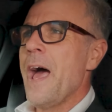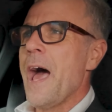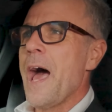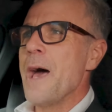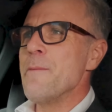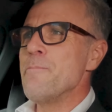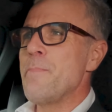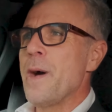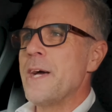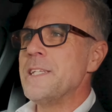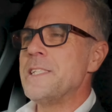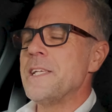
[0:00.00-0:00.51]

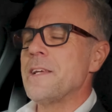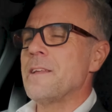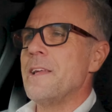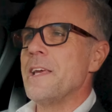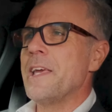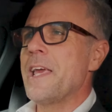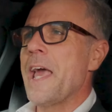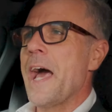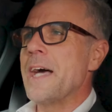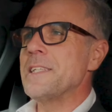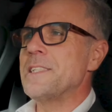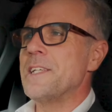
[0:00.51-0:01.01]
and basically
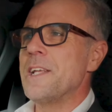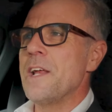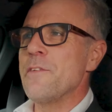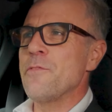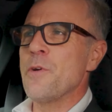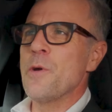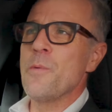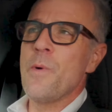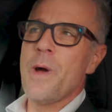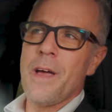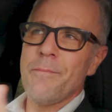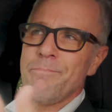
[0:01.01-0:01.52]
gas it
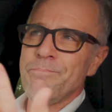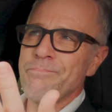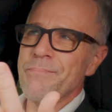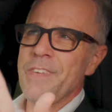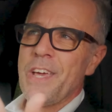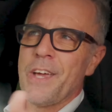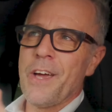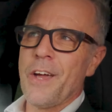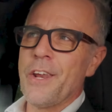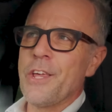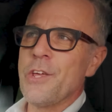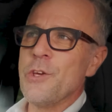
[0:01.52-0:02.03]
everywhere, you're going